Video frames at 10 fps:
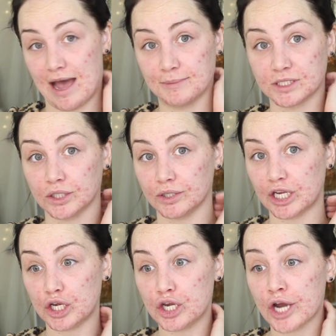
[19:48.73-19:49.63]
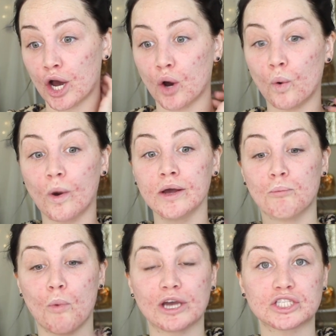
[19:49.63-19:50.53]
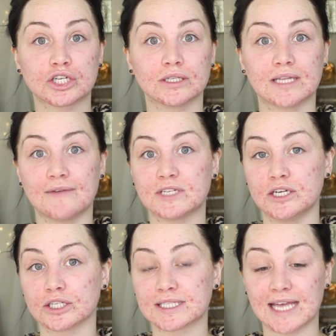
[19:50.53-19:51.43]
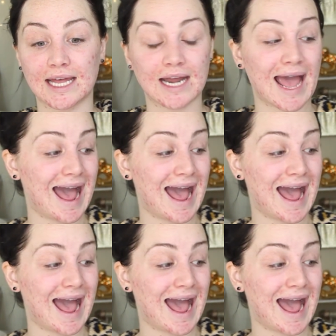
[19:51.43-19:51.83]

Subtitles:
absolutely no moisture left in your skin,